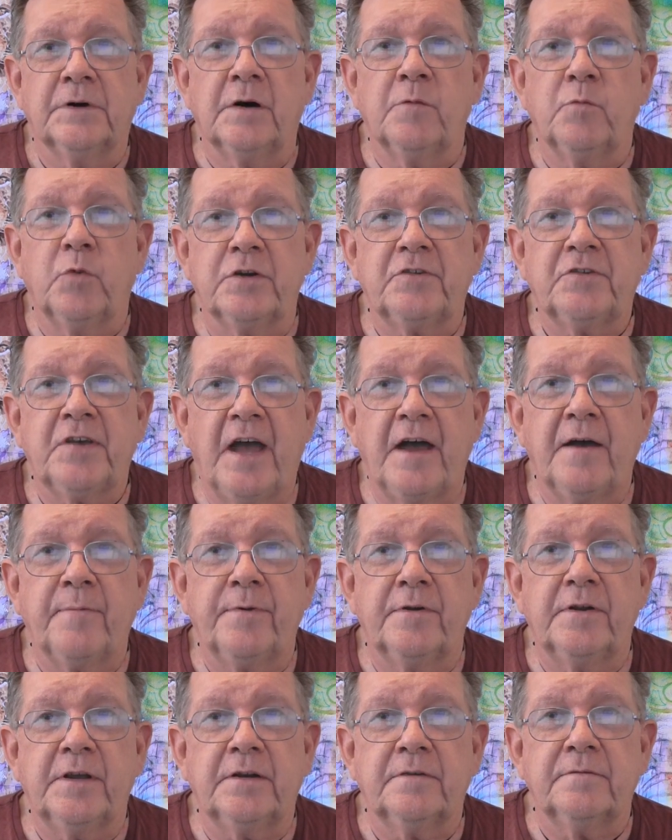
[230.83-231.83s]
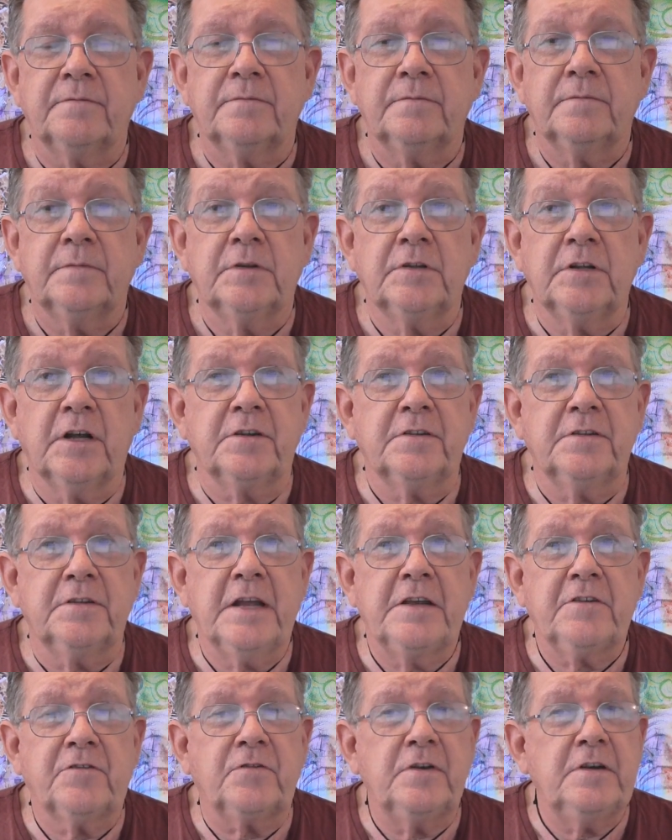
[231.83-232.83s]
on what's happening, not
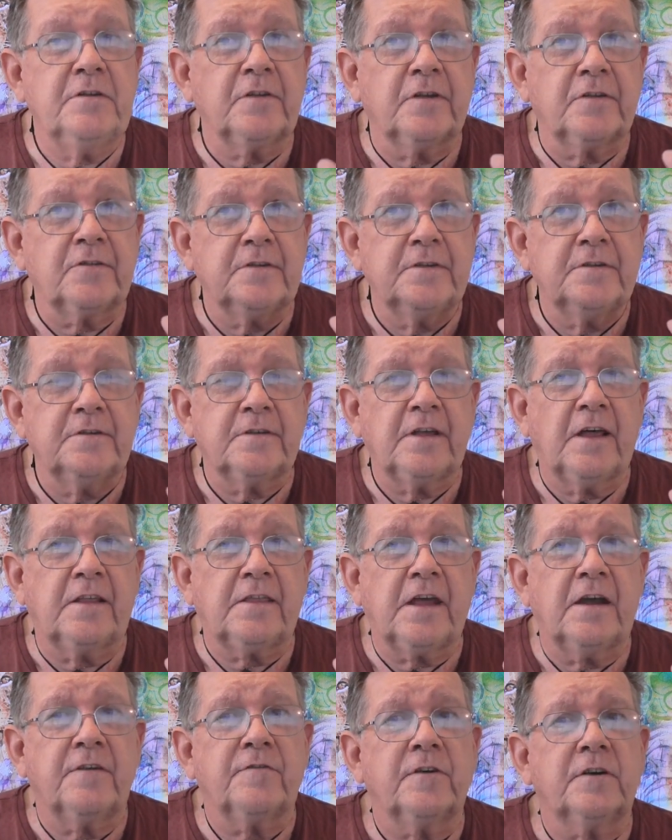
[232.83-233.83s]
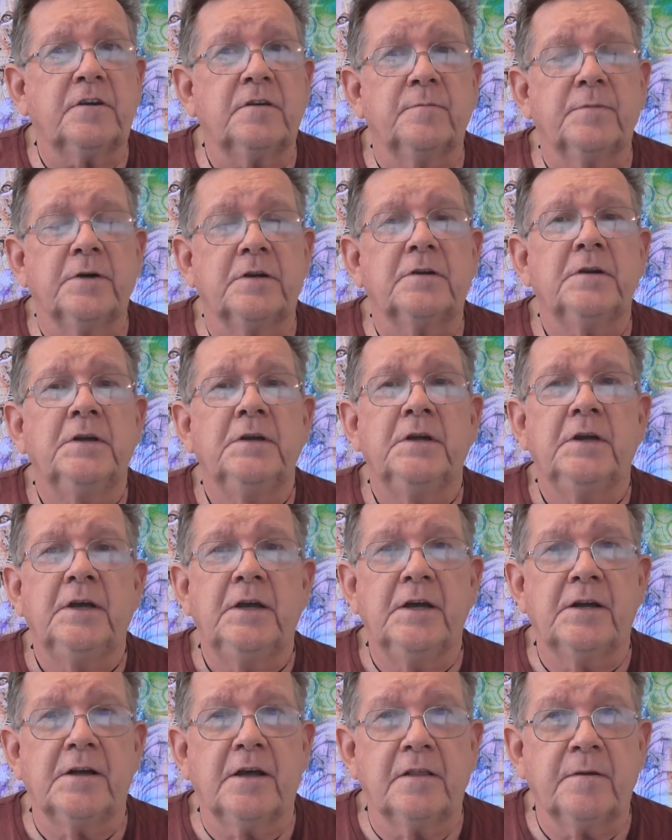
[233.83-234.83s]
necessarily just in South Africa, but
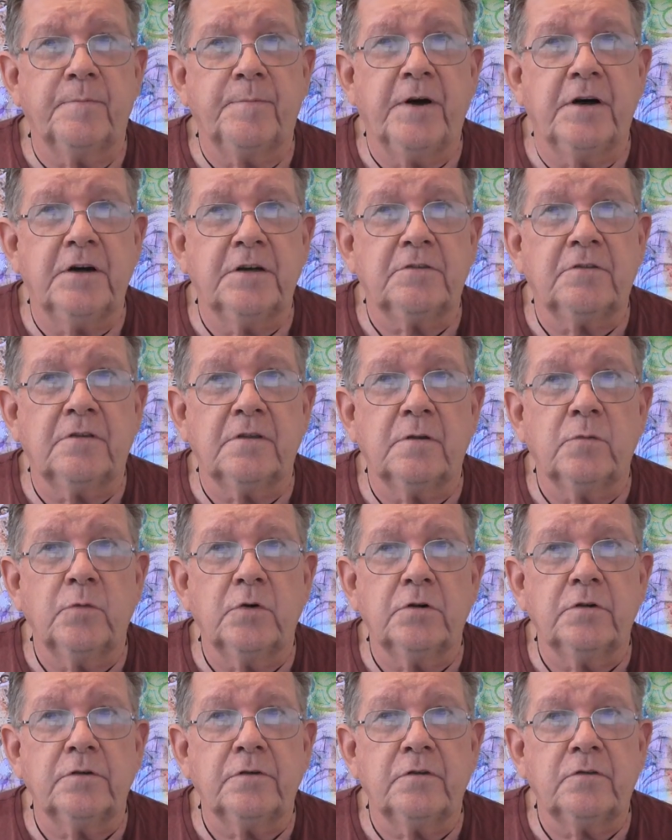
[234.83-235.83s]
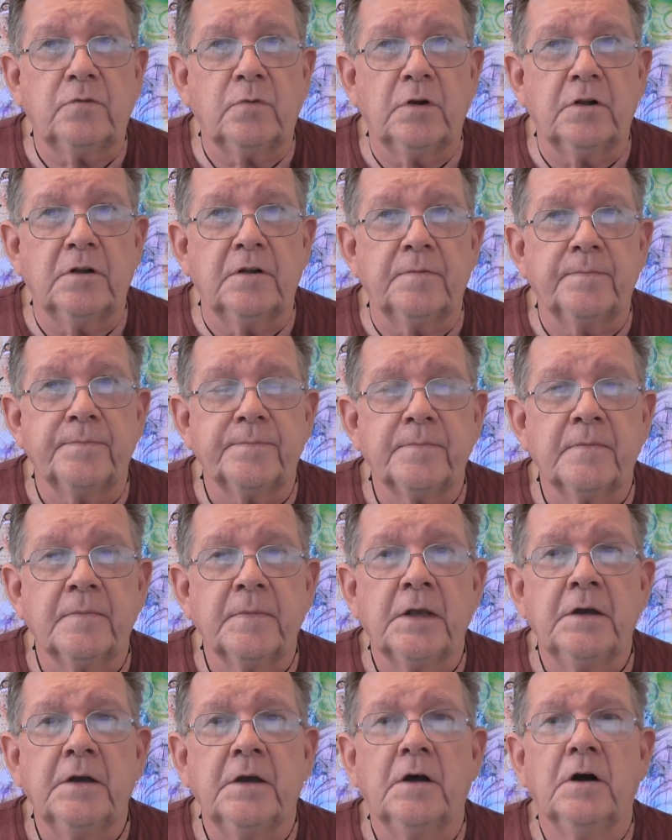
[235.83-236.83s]
in other parts of the world as well.
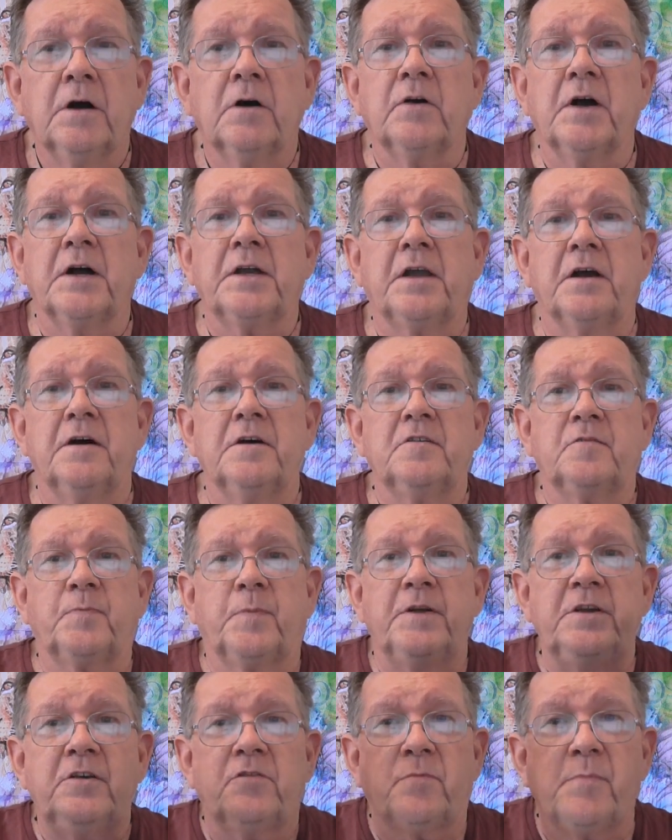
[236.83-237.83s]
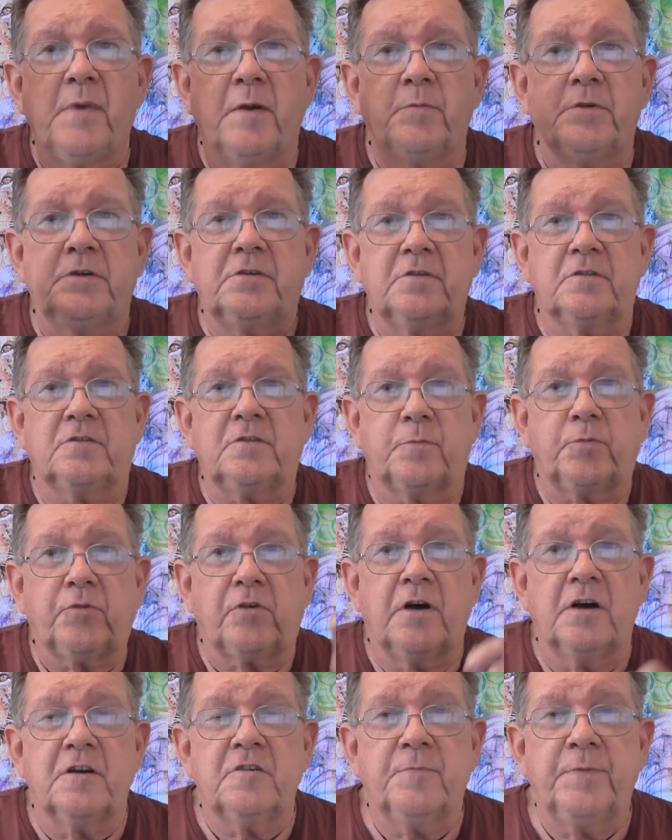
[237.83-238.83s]
All right, guys, please remember to
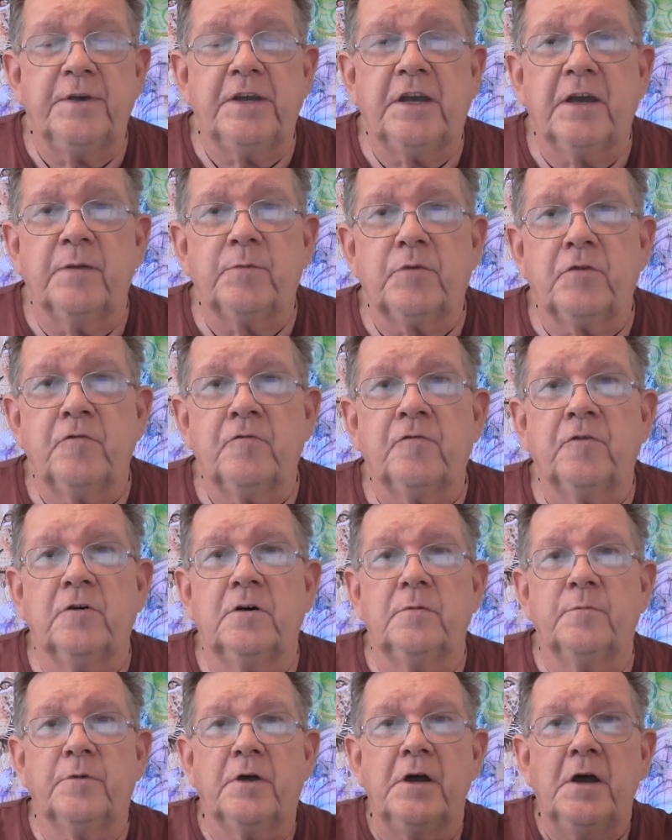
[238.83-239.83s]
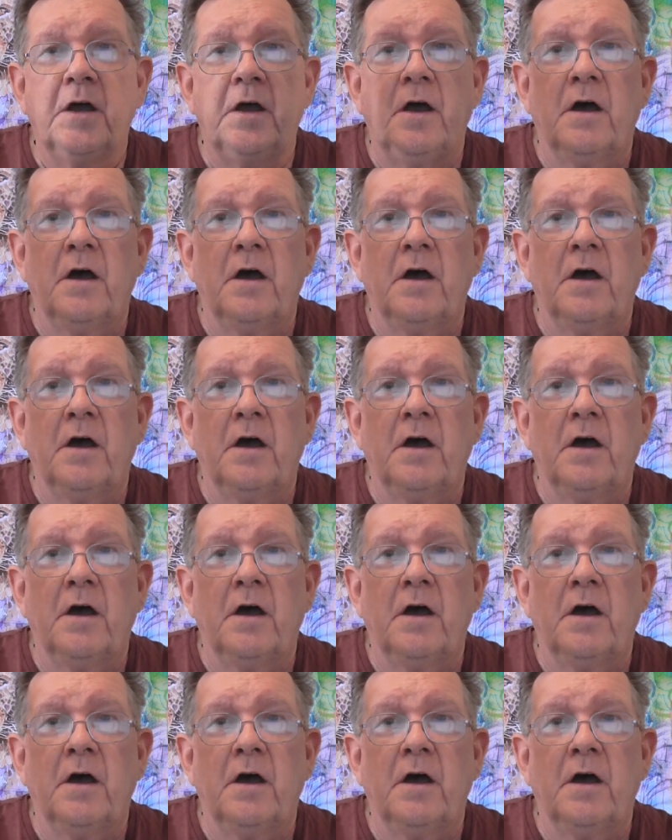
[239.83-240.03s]
subscribe to be kept informed.